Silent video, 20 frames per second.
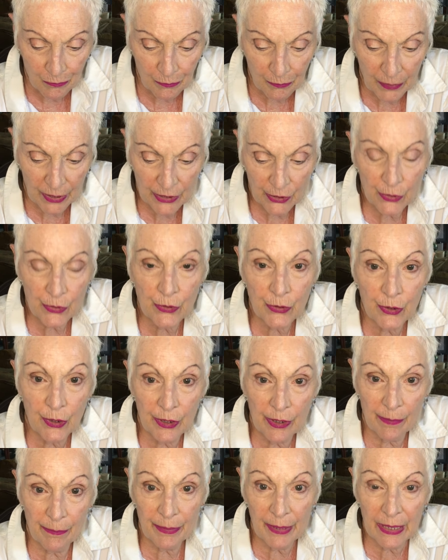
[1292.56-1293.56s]
But we're
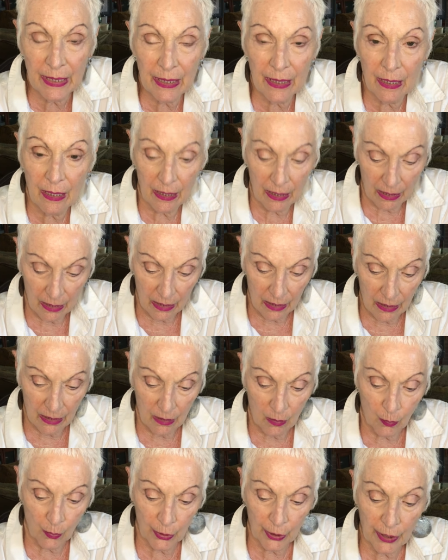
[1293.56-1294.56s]
going
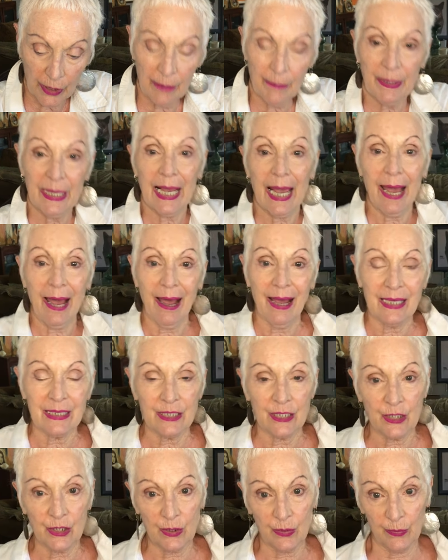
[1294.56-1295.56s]
to be
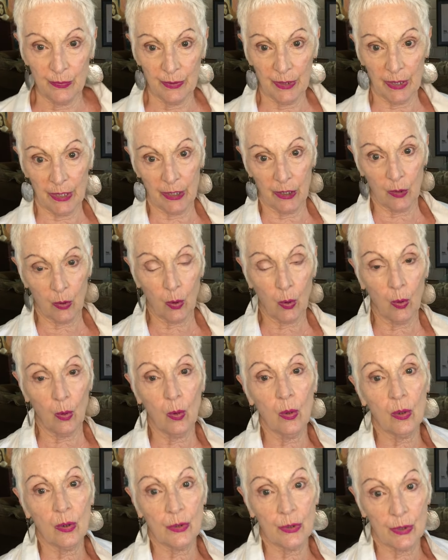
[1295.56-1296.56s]
asked to really
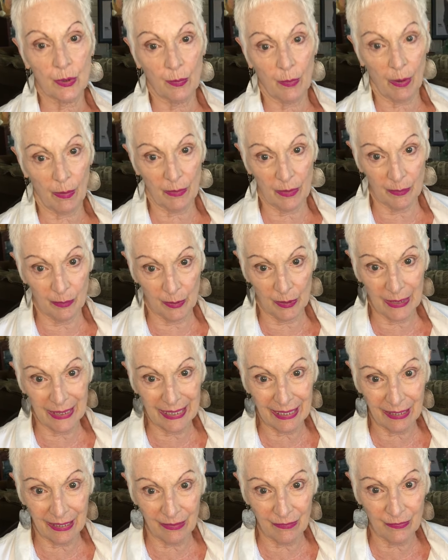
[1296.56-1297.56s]
hold to what we
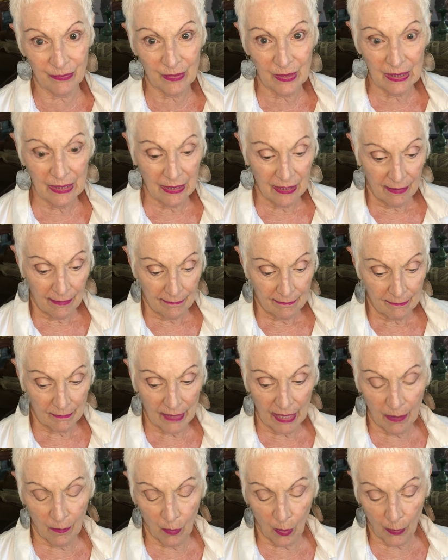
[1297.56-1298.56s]
believe
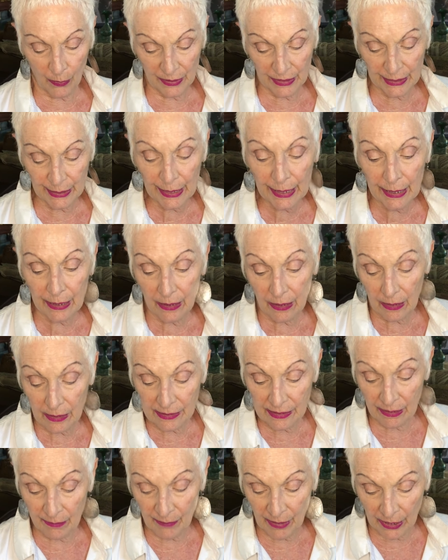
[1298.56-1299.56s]
and what we think, because
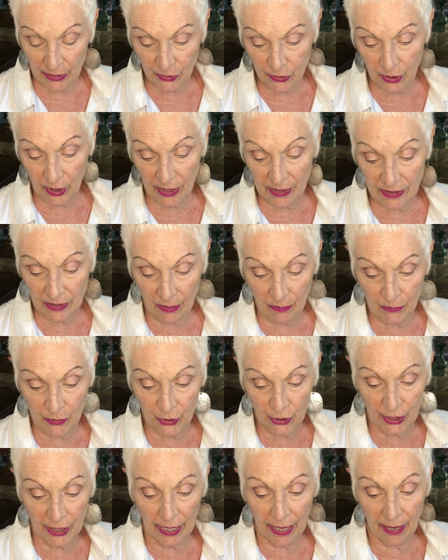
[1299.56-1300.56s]
he might try some
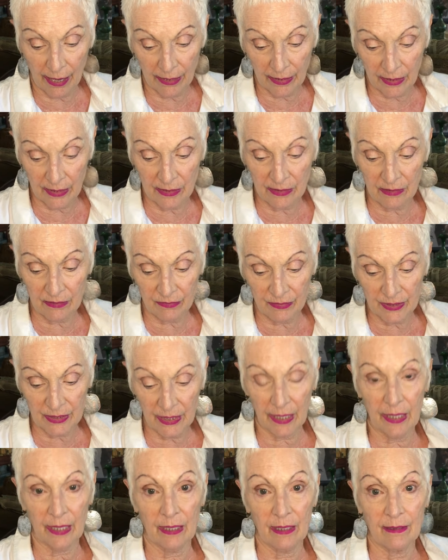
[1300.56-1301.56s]
shenanigans of
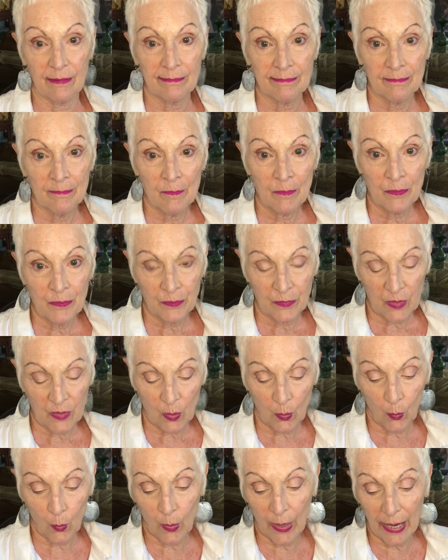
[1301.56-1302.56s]
saying,
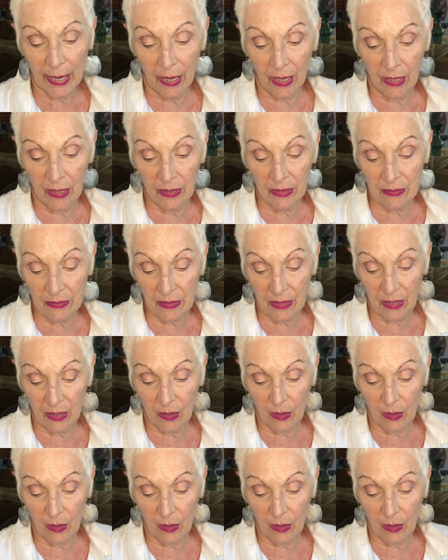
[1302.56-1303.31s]
well,